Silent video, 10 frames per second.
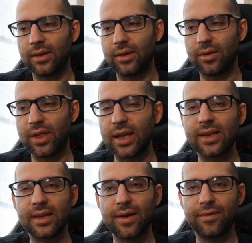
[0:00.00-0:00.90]
things
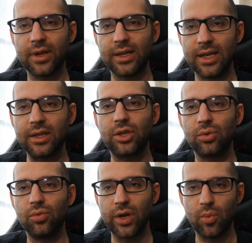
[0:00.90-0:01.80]
I definitely need to
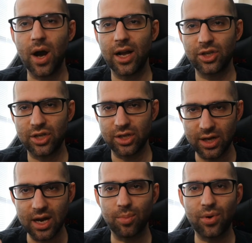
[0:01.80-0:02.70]
rewatch to
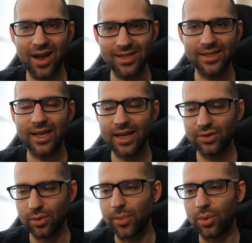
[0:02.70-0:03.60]
kind of process again,
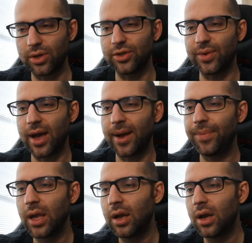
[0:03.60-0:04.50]
so I'm going to do that.
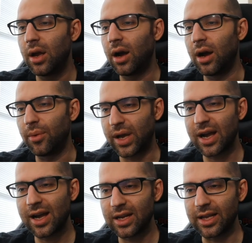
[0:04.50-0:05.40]
We
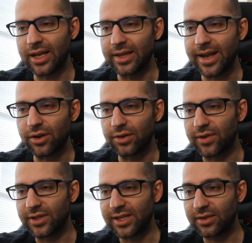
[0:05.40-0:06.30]
got kind of like Lakers
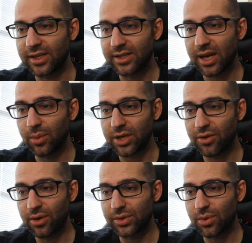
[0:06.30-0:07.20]
versus Celtics gear, which I
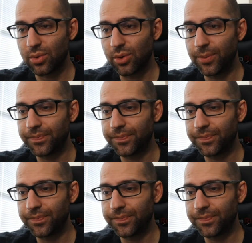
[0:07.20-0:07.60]
thought was cool.